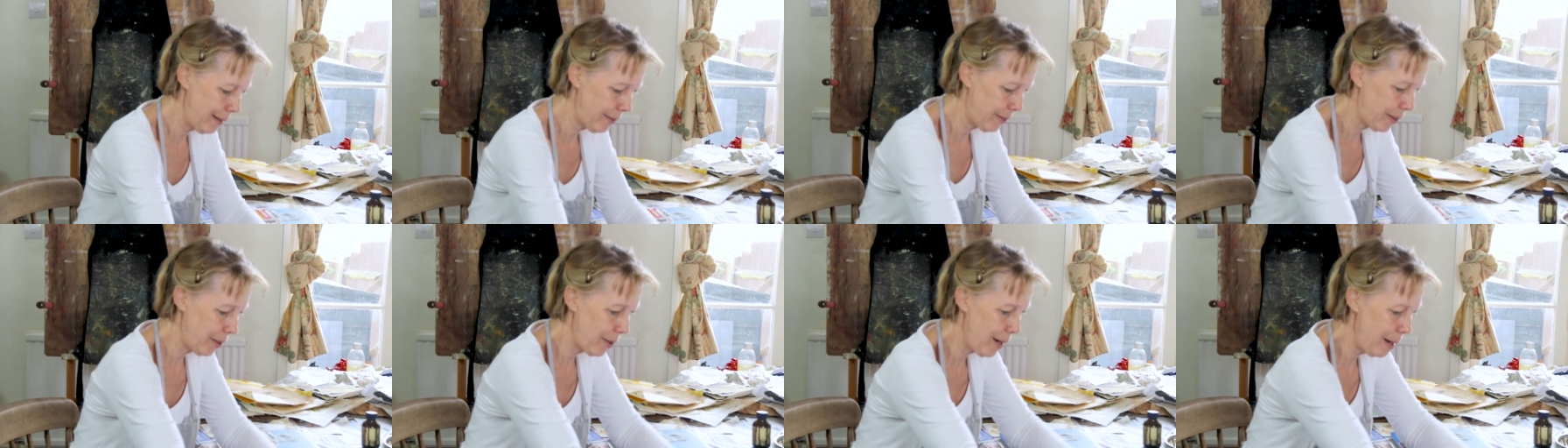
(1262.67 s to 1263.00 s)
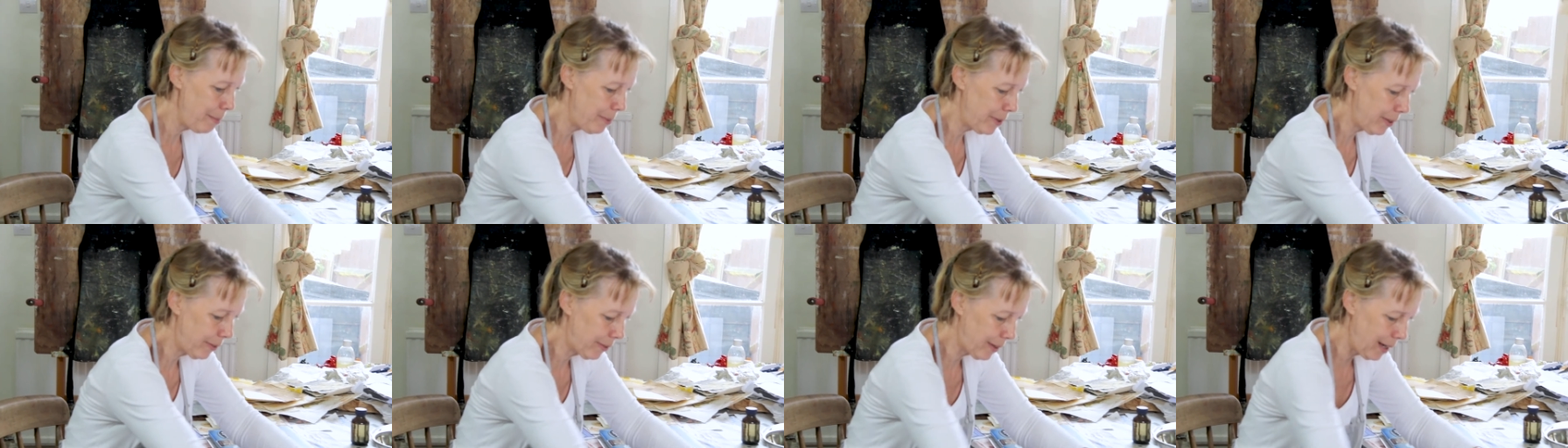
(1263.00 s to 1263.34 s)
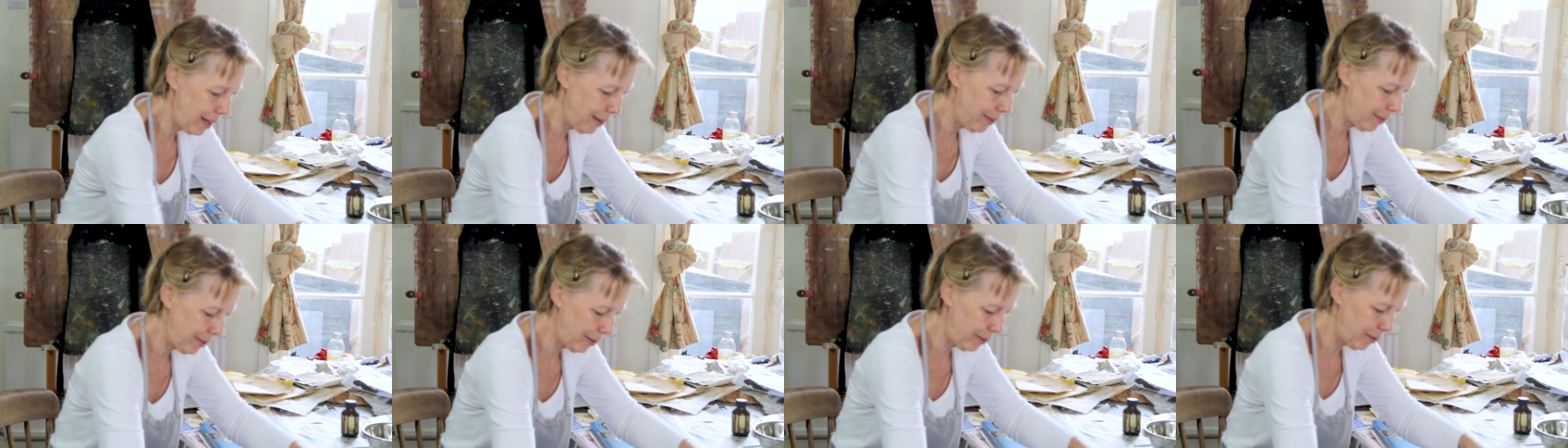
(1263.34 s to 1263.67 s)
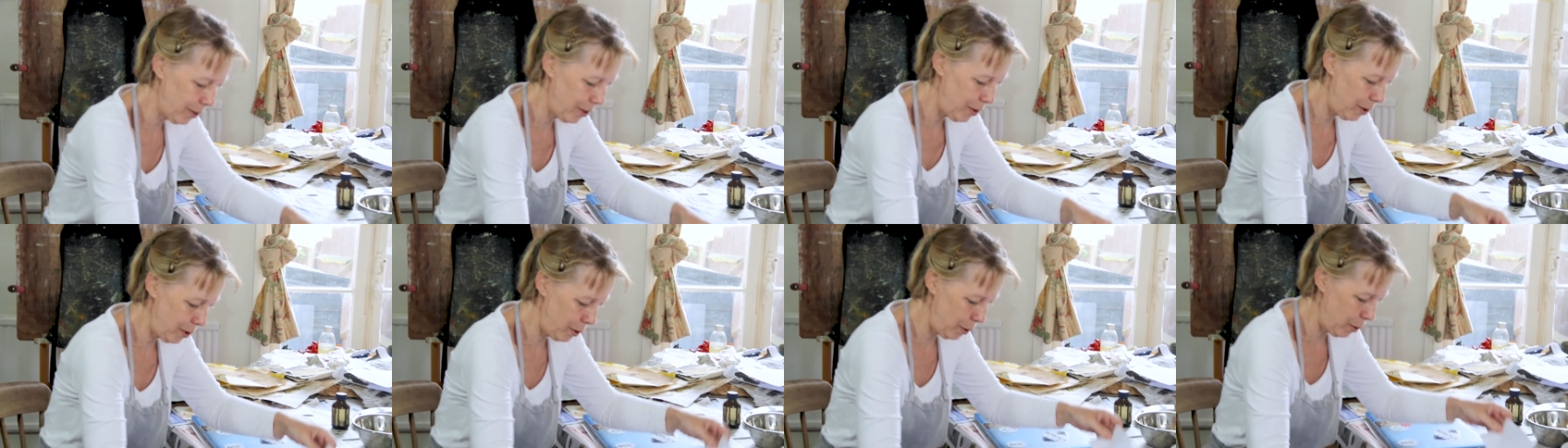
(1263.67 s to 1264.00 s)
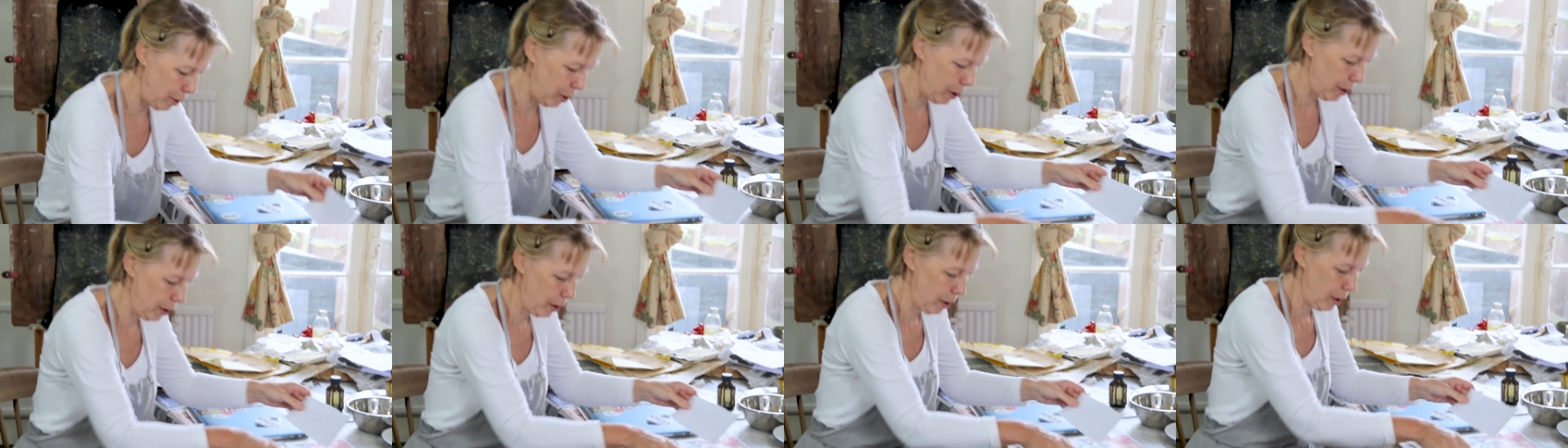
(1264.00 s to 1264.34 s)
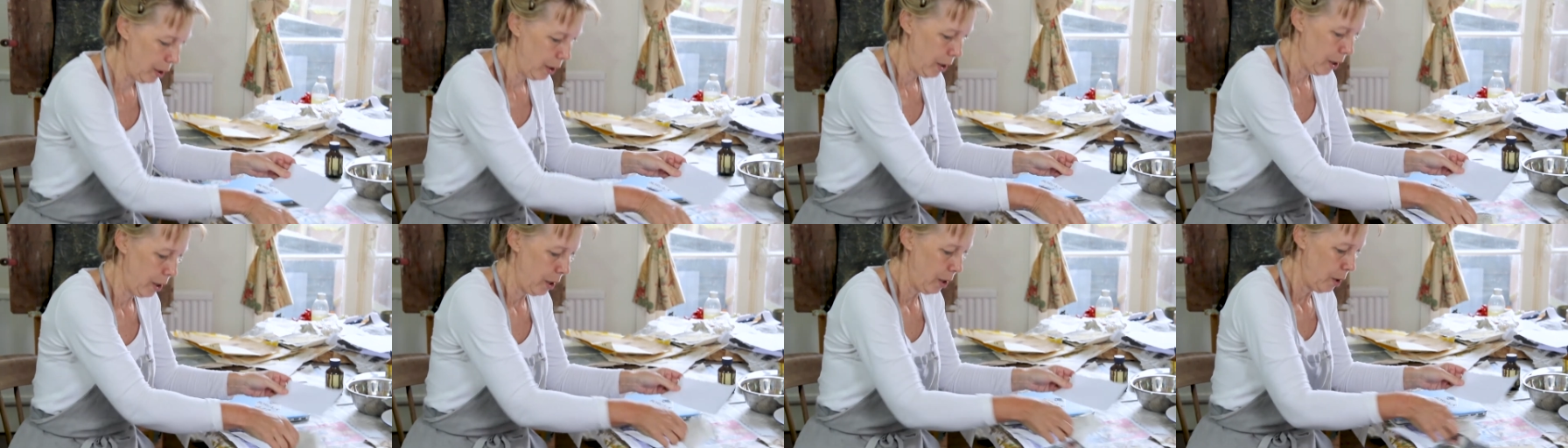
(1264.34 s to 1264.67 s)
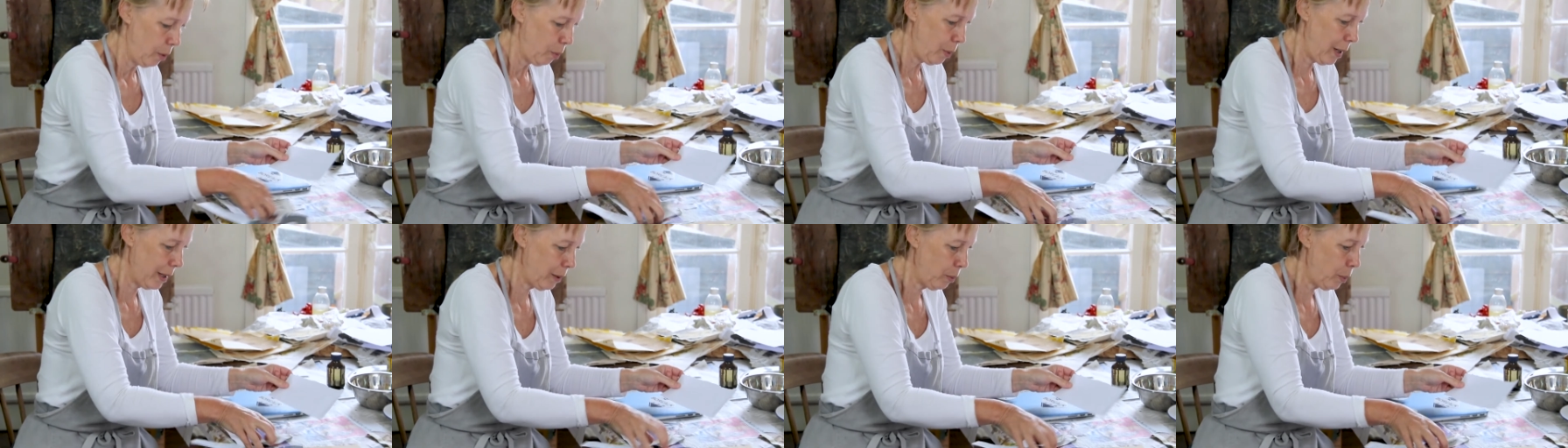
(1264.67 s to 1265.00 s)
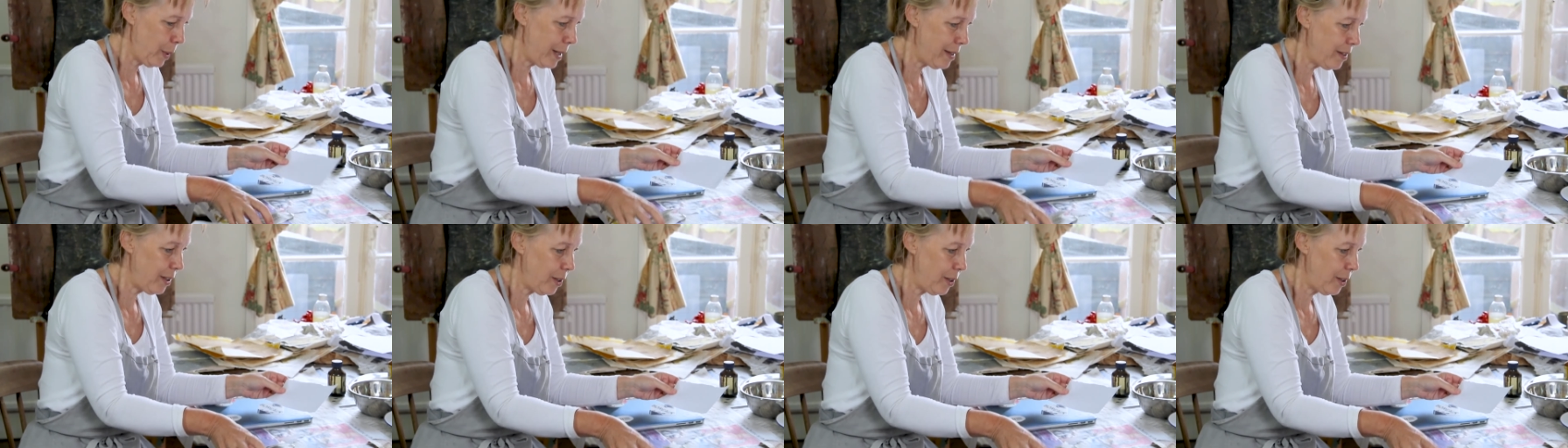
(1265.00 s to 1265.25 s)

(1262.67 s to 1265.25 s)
So I'm just going to do one with